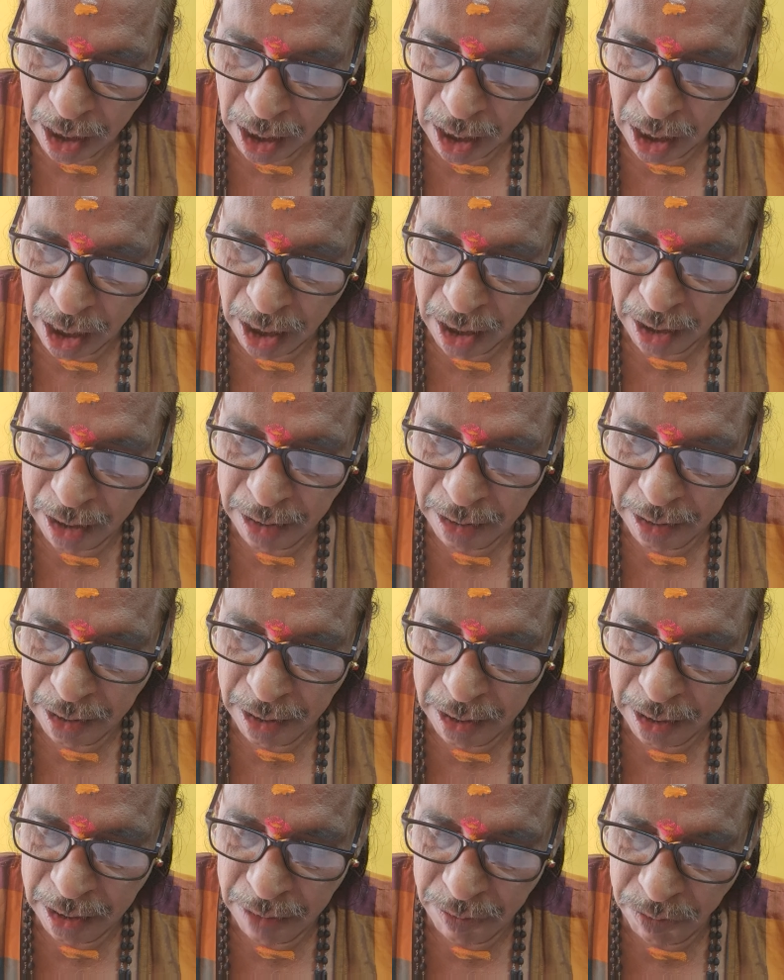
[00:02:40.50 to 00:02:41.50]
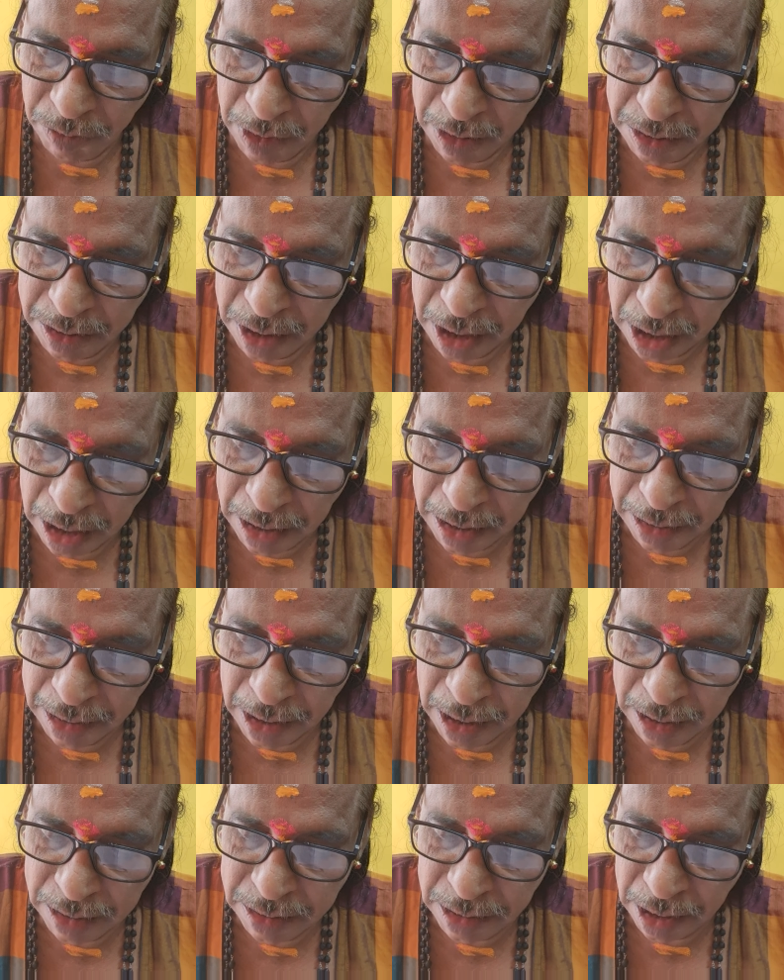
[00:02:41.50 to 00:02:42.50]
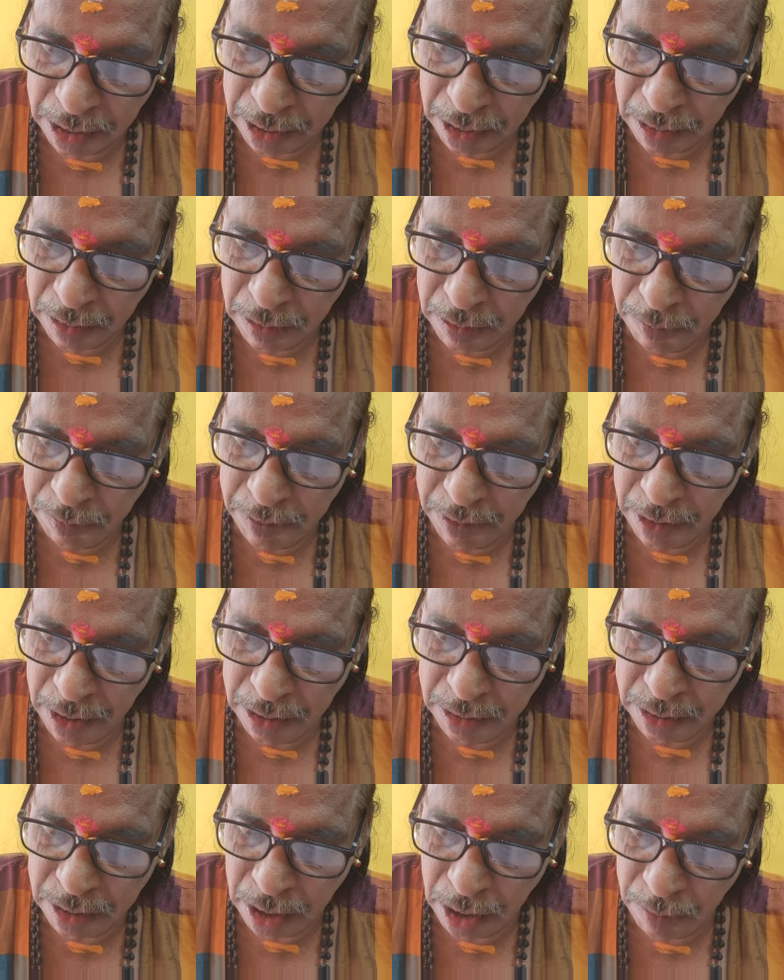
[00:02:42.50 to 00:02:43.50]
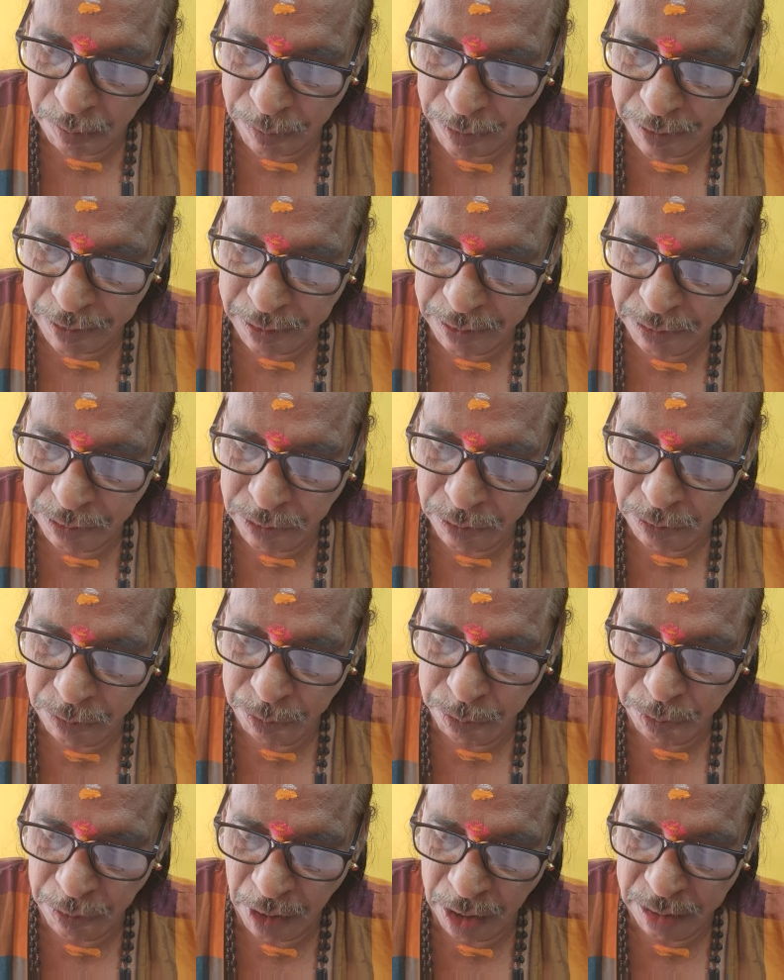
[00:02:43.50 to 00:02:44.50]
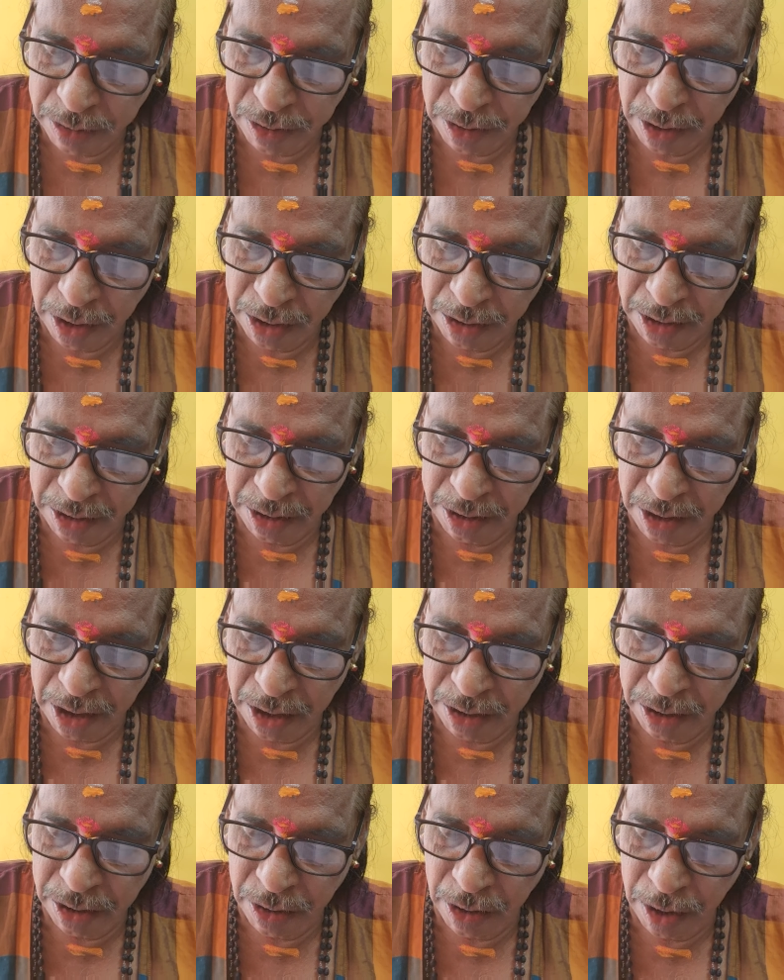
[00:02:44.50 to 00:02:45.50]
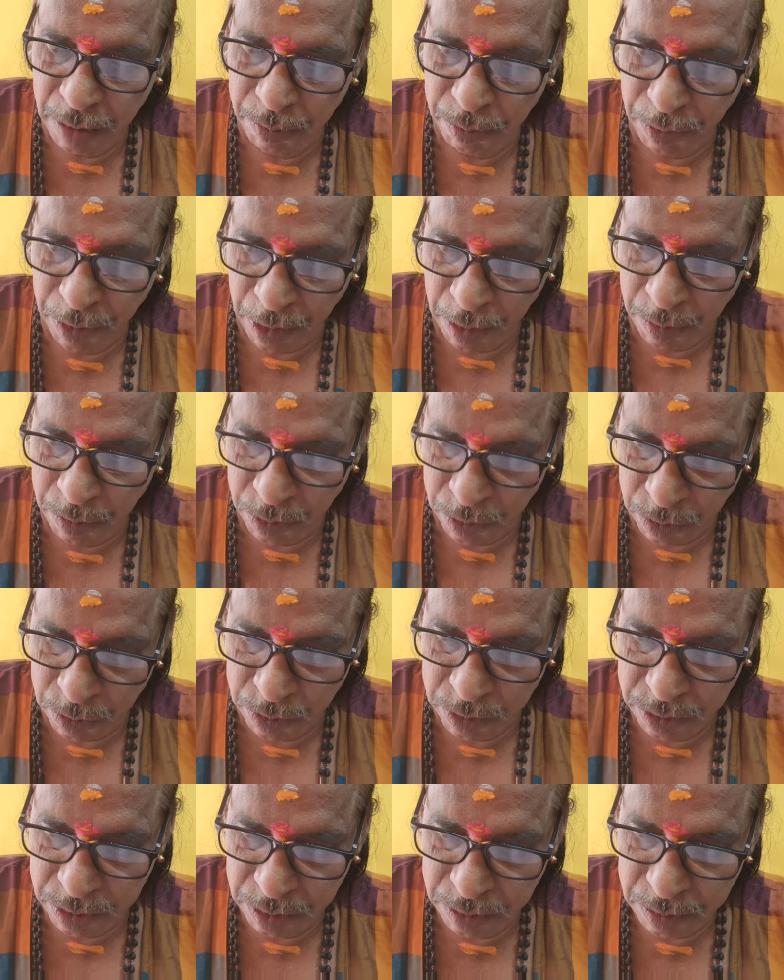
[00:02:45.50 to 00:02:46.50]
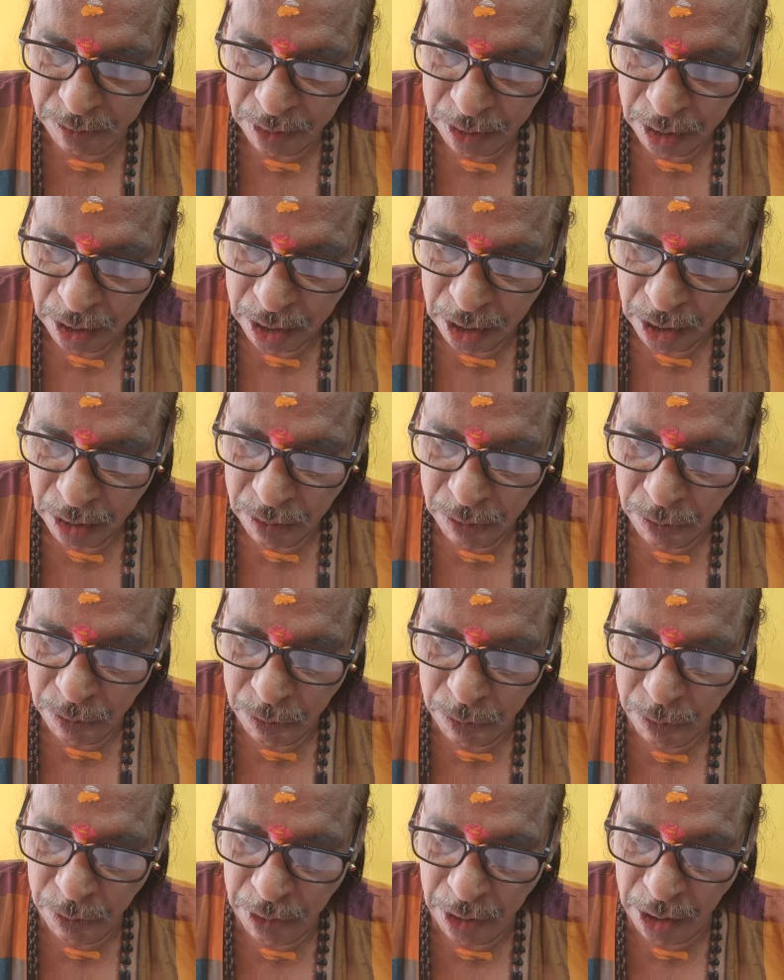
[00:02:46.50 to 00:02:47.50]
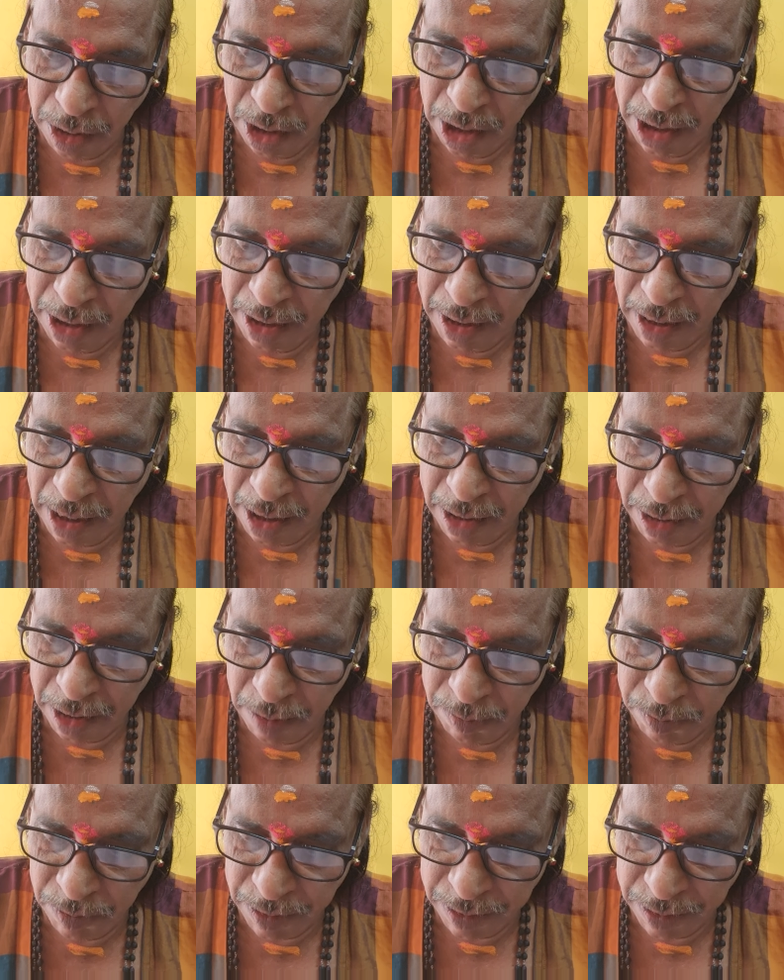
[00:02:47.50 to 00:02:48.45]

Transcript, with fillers: and uh, it was held that central government has competence to pass registration or frame rules to regulate grant of